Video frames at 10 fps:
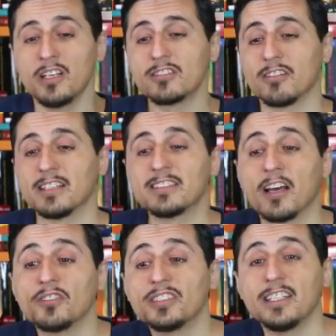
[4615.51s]
So let's
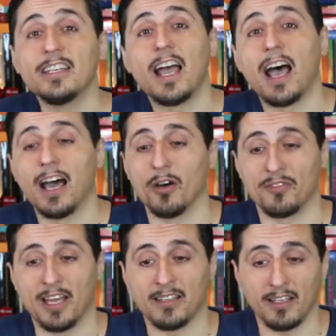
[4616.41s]
now see how
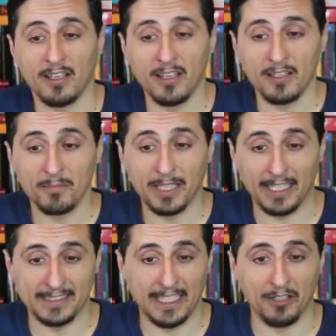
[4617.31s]
that
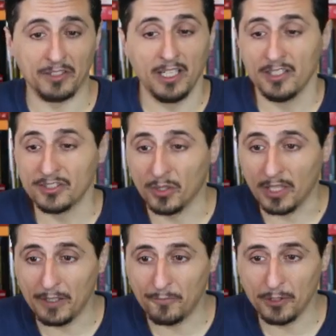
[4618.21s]
plays out. So
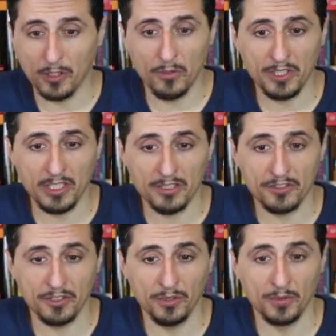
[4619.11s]
if we go here
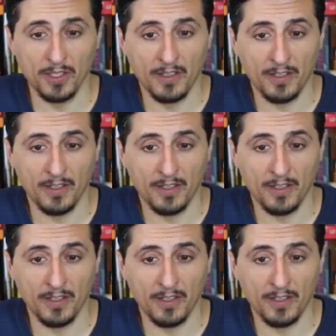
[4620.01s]
to